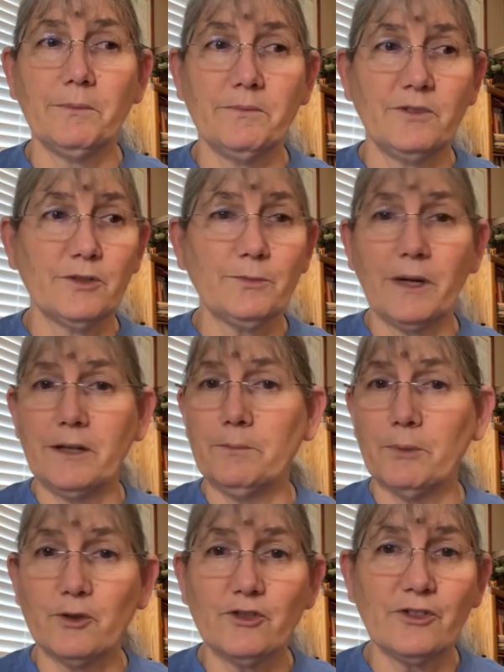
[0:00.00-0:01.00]
just by
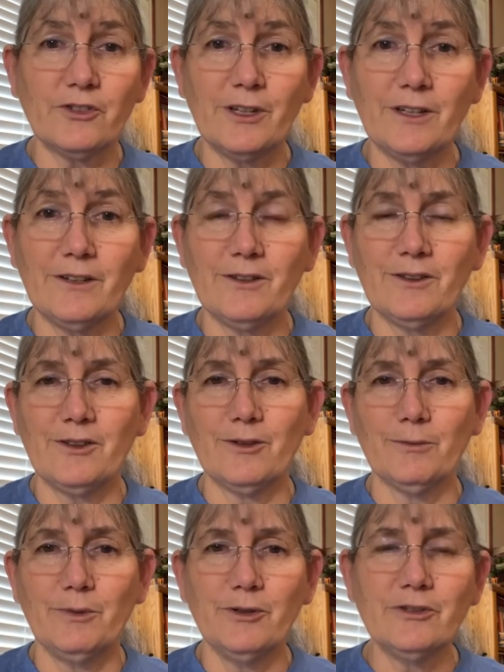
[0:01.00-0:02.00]
purchasing
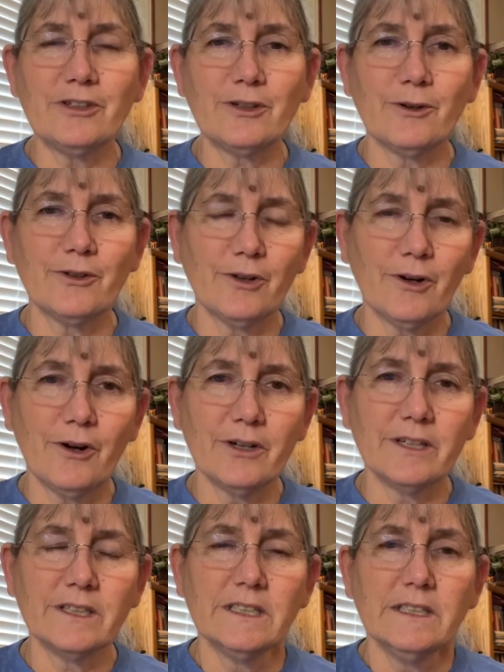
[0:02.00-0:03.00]
their music or their
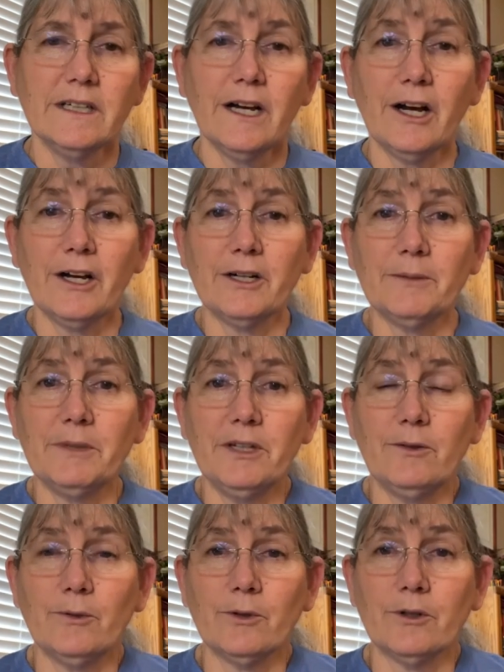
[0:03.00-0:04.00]
art,
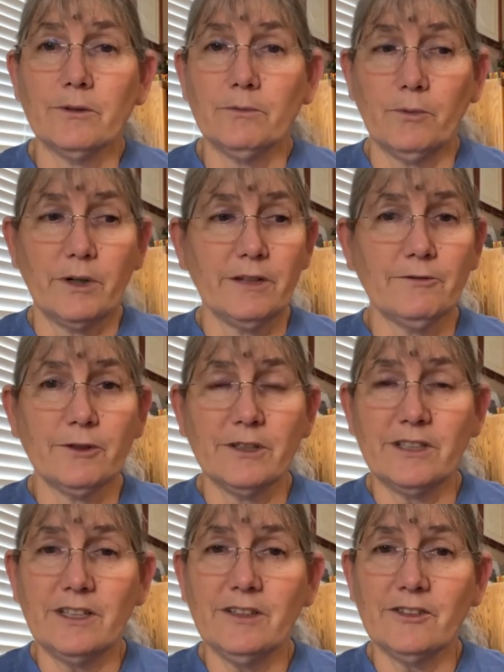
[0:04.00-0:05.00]
or whatever
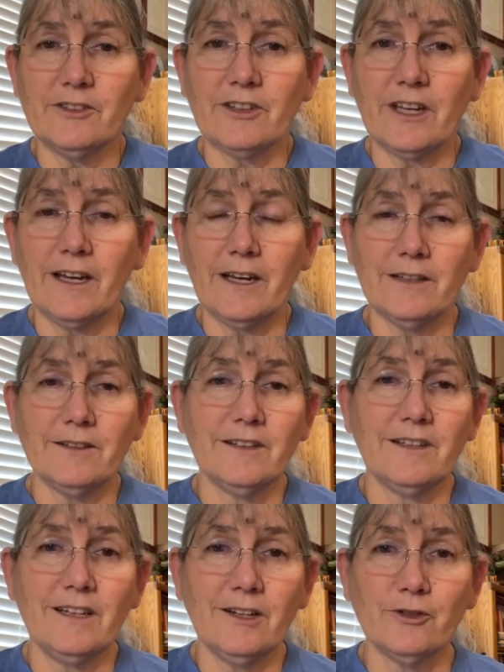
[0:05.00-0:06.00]
it is that
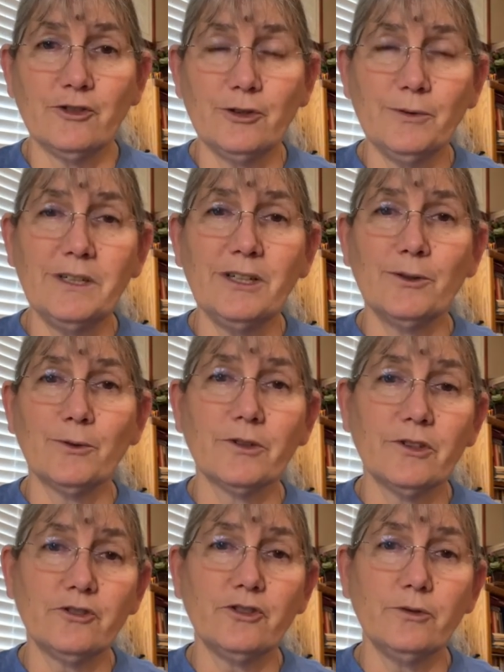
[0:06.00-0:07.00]
they are doing in
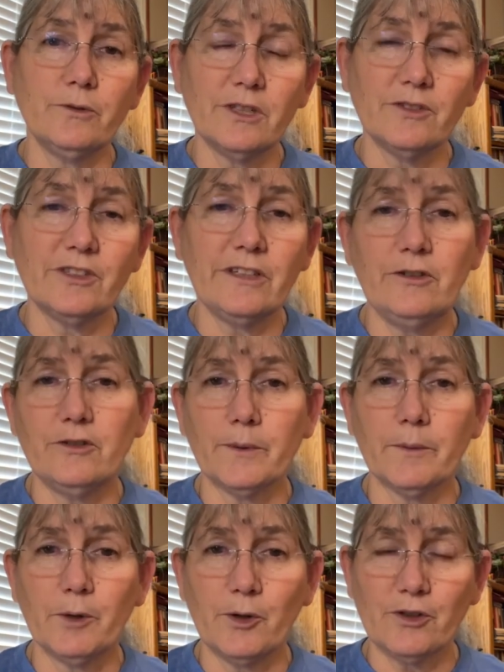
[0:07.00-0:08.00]
order to continue to
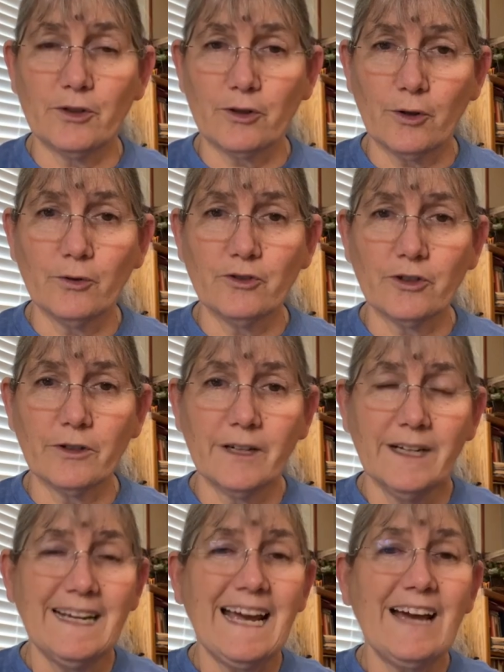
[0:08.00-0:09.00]
promote their culture
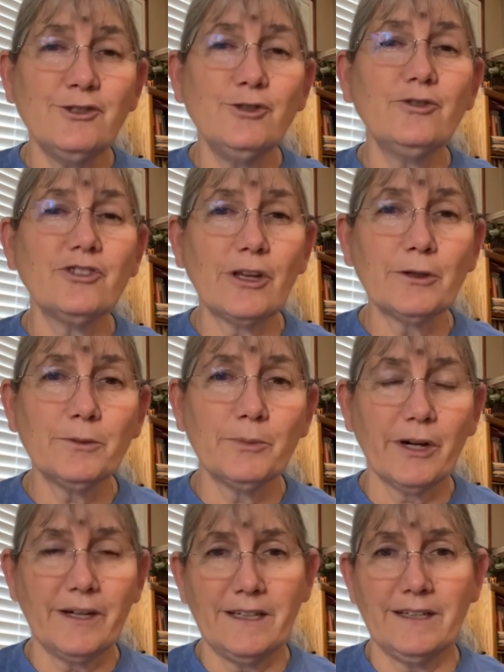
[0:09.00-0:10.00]
as you
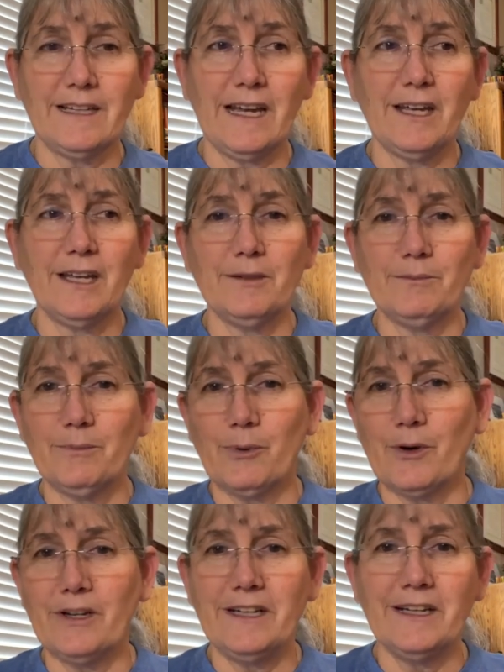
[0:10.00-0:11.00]
celebrate it and
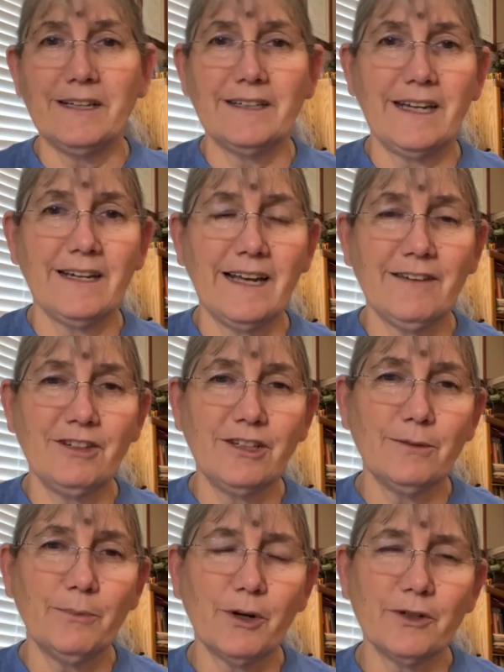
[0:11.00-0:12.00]
pointing it and having
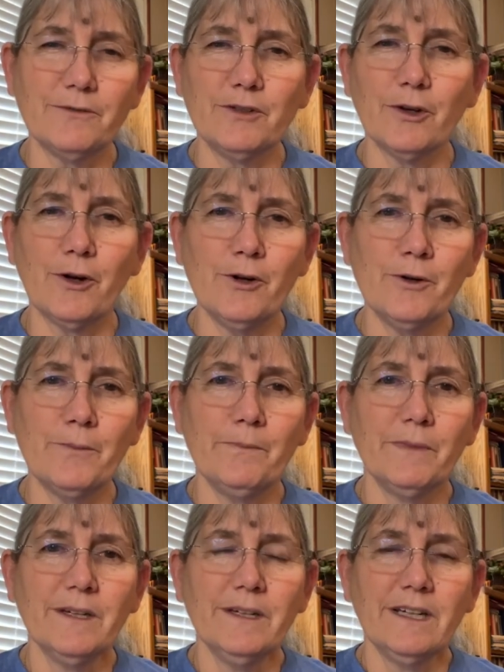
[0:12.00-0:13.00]
it a part of your home.
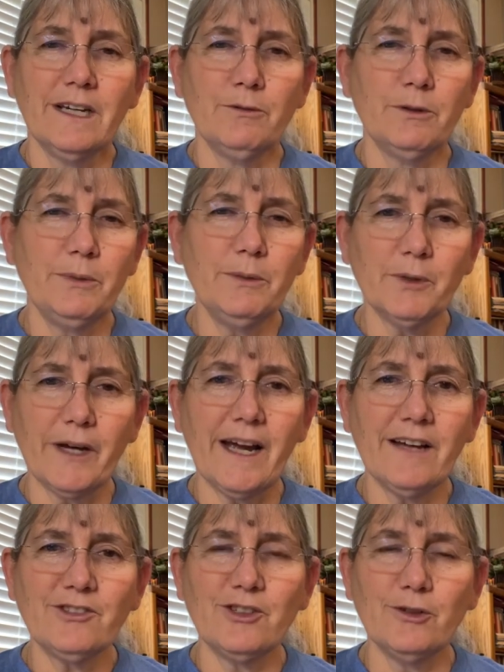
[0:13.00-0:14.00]
And when people
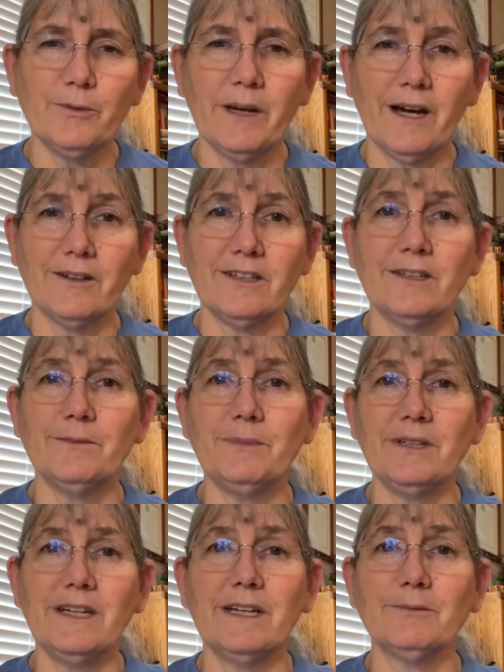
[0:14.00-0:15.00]
ask you about it,
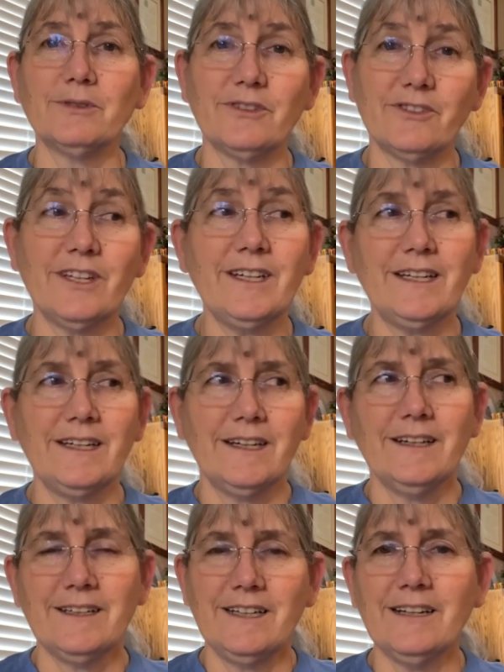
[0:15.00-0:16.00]
being able to say,
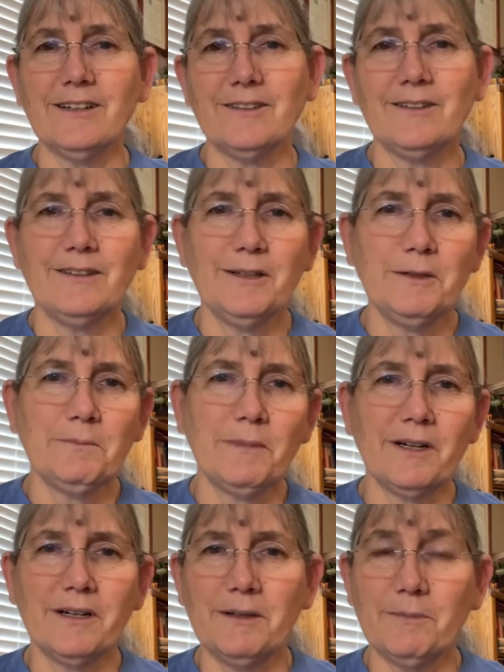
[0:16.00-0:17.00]
yeah,
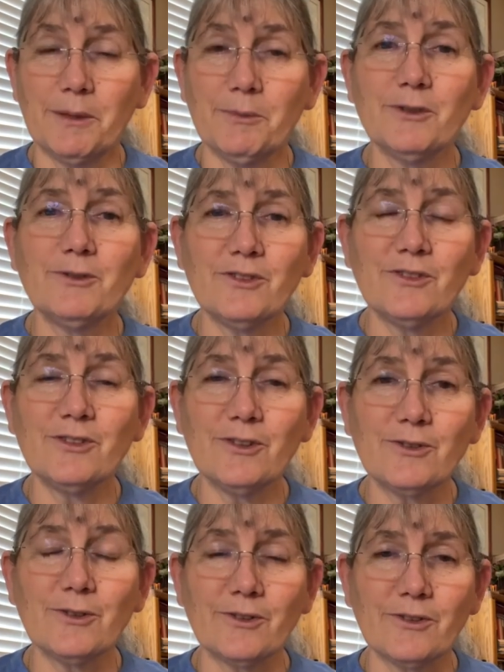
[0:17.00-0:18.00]
my brothers and
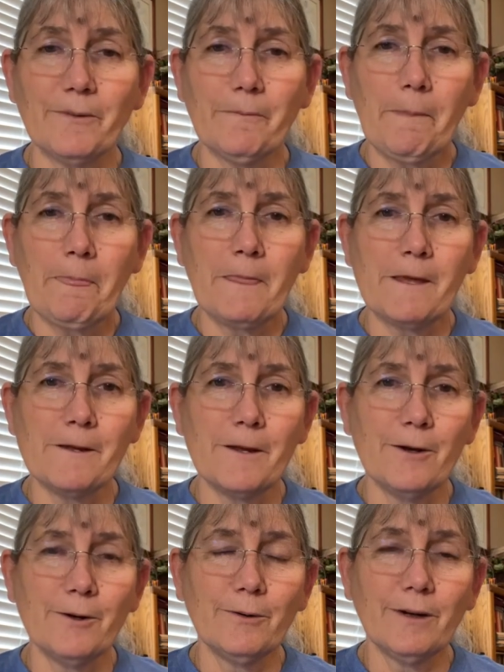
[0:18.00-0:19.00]
sisters,
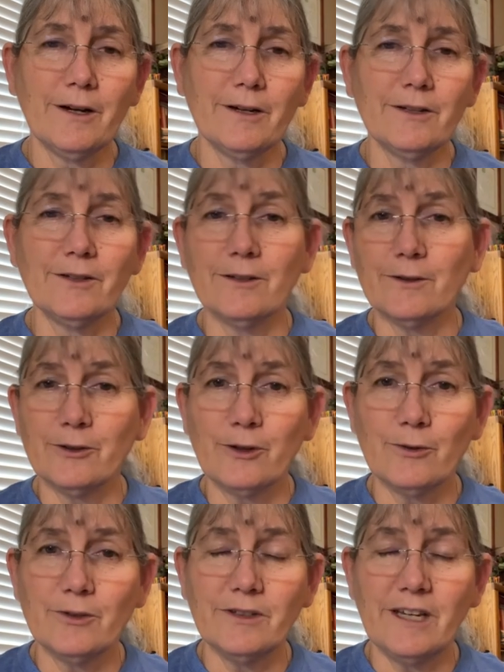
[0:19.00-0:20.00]
the
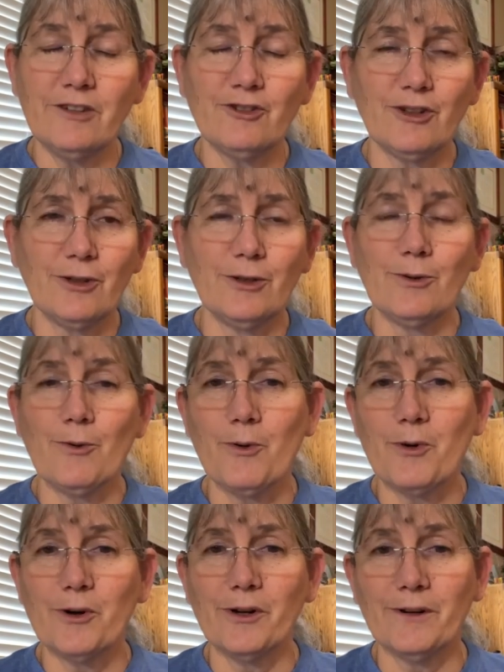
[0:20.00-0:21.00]
Lakota Nation,
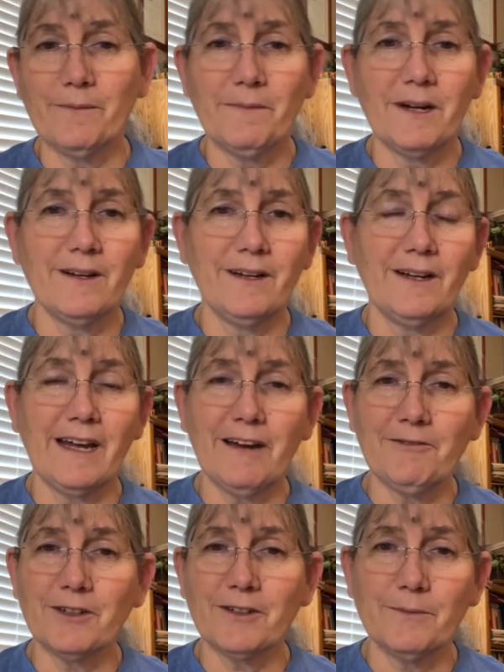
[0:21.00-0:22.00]
or my
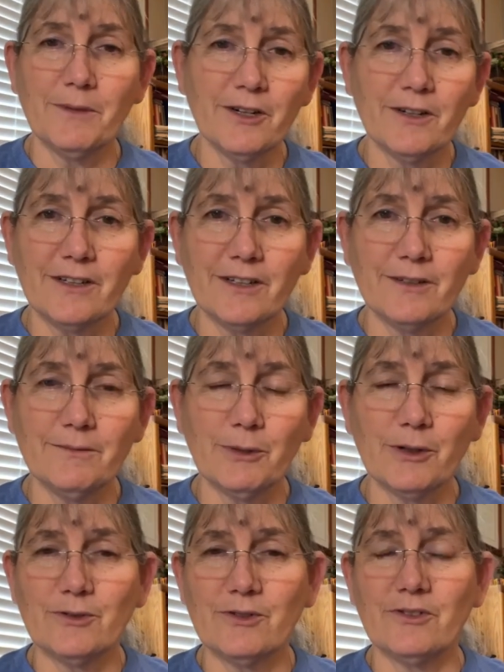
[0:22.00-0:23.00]
African American
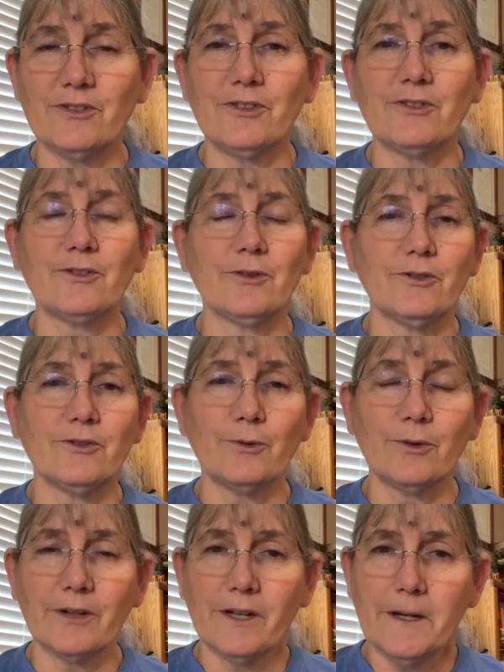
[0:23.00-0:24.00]
brothers and sisters,
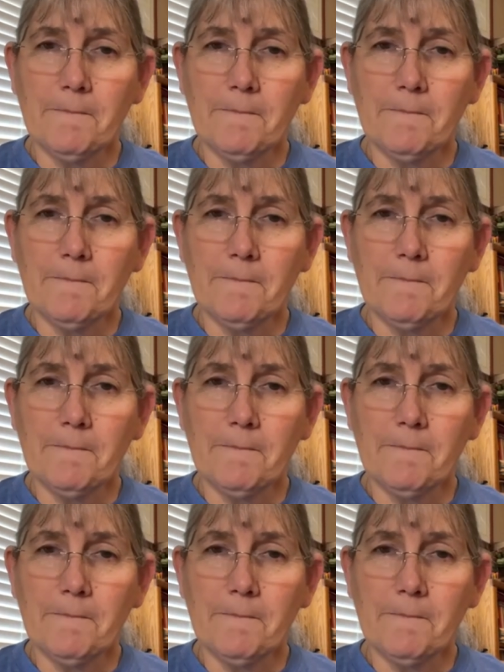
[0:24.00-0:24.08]
or